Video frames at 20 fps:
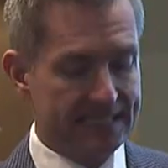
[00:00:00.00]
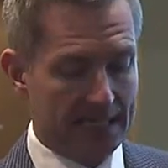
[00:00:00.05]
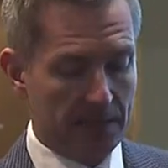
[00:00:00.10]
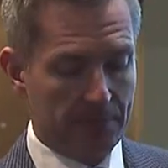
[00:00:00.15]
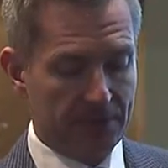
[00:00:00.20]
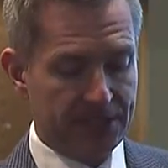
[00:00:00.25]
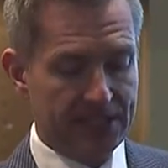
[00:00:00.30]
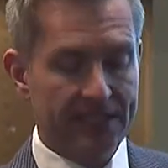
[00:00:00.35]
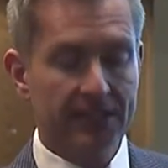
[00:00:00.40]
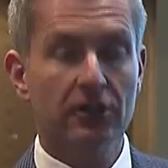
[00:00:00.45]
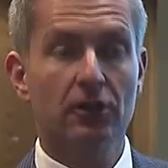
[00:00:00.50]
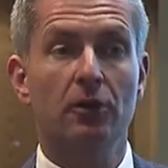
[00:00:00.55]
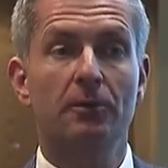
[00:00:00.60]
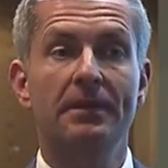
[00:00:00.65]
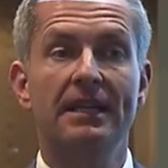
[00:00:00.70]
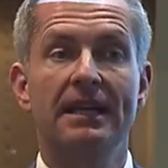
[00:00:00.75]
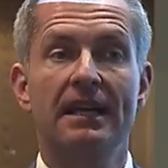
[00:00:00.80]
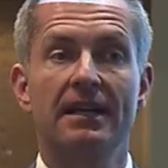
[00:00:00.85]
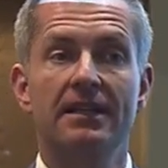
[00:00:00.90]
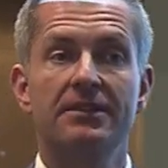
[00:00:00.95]
and in particular,
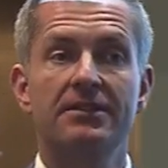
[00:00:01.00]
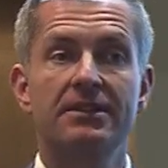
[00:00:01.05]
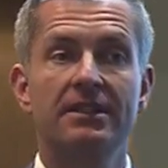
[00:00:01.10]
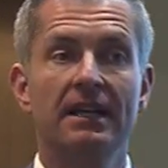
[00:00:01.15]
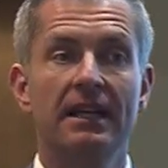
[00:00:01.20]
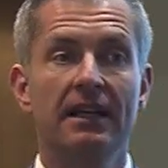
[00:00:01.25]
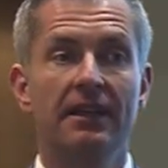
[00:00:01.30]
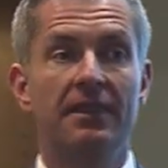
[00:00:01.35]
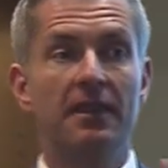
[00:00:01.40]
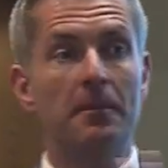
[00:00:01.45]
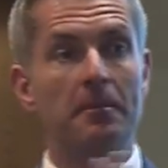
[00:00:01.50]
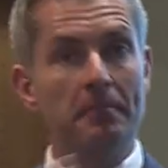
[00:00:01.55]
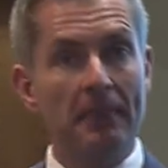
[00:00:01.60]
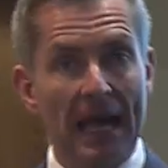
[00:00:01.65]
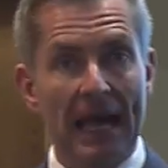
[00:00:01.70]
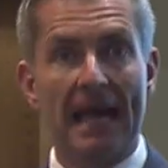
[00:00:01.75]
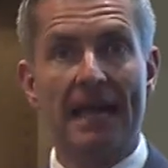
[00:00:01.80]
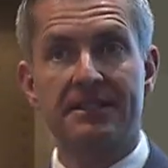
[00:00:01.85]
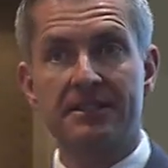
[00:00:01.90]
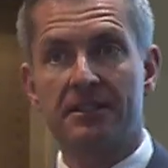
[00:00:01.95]
because the
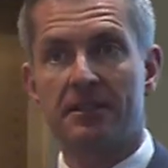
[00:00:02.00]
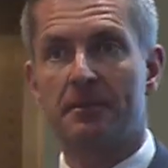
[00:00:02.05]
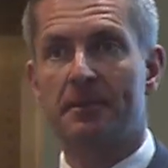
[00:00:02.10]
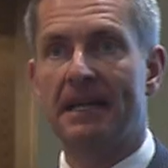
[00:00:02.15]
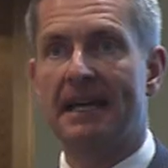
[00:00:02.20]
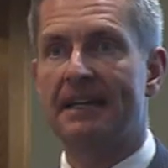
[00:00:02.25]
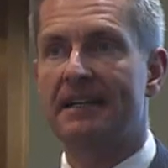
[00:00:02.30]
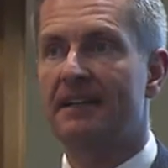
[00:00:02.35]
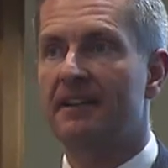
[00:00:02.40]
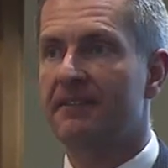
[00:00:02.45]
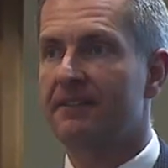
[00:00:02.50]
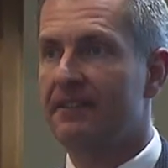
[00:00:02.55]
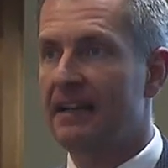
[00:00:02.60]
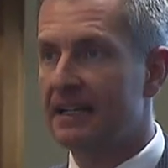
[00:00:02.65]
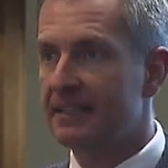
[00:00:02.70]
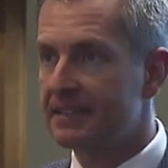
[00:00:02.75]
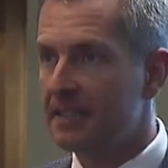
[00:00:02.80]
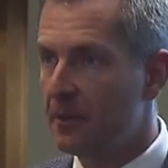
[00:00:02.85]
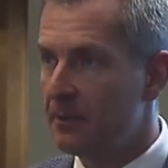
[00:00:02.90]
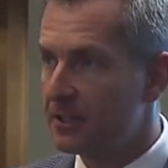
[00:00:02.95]
mass of the planet
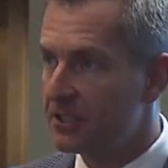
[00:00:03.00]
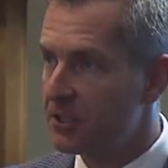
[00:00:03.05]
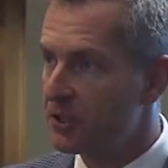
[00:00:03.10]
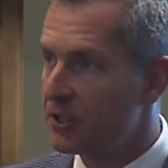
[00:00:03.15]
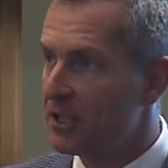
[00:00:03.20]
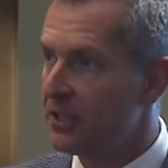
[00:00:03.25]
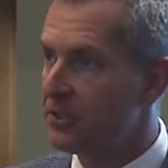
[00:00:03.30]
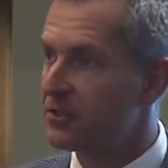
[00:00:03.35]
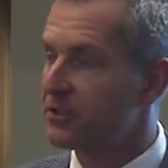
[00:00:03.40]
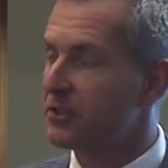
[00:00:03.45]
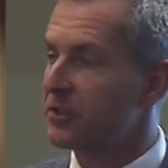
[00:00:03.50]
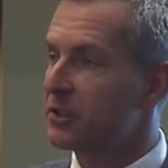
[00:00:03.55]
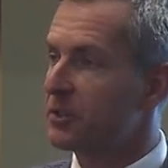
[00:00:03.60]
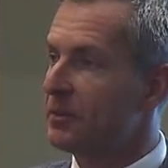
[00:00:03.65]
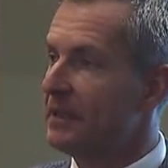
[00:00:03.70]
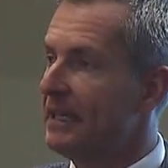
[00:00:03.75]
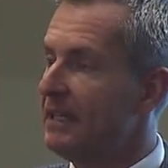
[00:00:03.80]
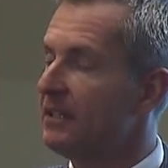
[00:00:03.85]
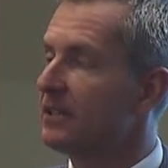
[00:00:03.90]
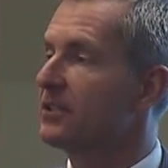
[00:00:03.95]
affects how much it changes the
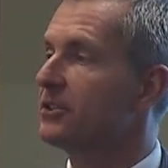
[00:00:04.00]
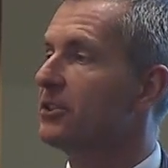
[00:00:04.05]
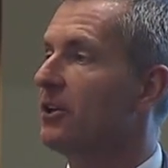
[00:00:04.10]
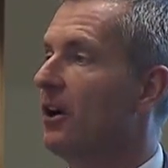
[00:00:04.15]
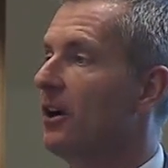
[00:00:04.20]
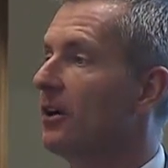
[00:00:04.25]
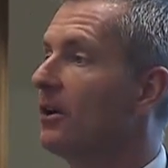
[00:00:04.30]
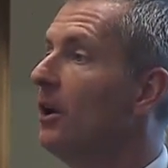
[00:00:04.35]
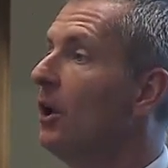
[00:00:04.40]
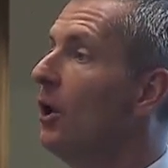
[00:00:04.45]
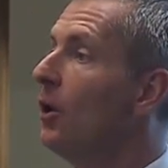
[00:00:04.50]
speed of the star,